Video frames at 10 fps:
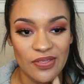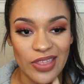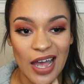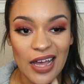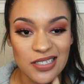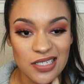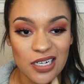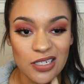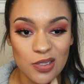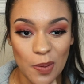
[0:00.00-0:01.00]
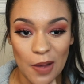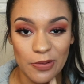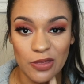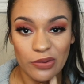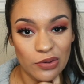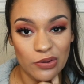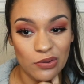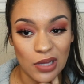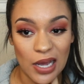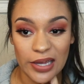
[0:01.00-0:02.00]
that sucker's popping
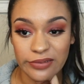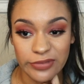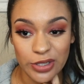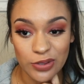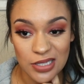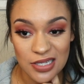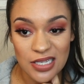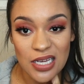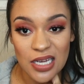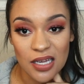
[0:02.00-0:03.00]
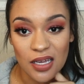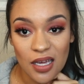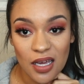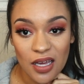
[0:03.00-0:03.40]
through, like you can see it.